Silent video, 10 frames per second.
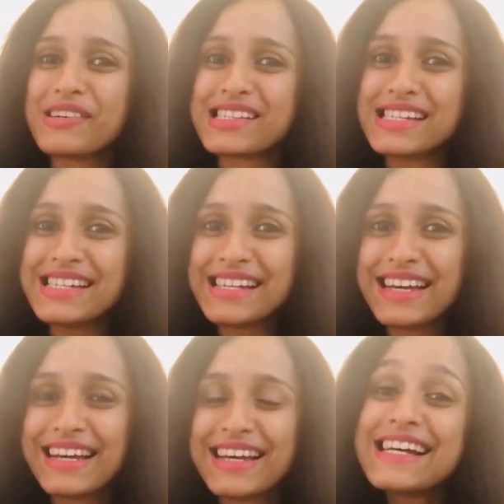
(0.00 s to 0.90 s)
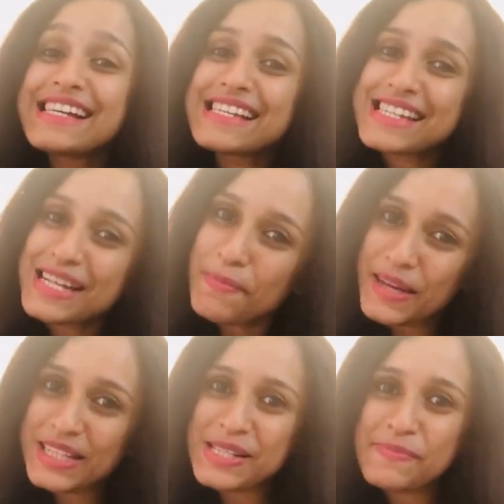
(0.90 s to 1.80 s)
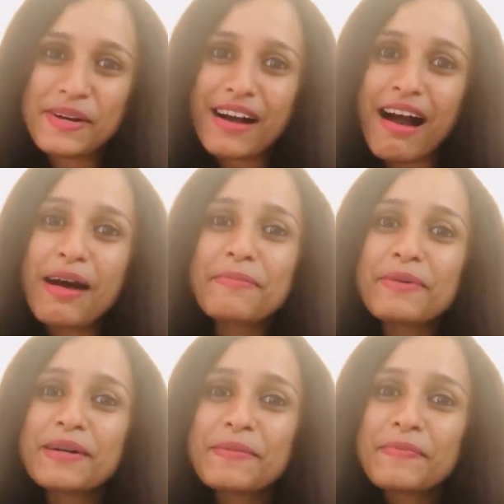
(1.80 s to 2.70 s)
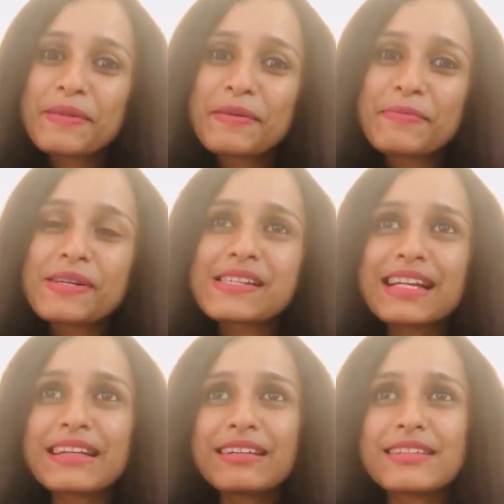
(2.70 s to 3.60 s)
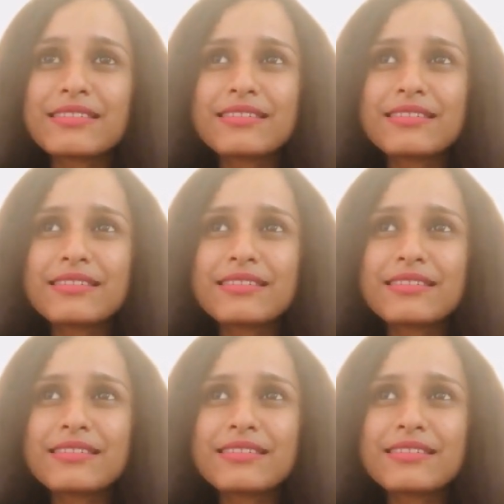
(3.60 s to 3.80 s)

person, still pick this book up because it'll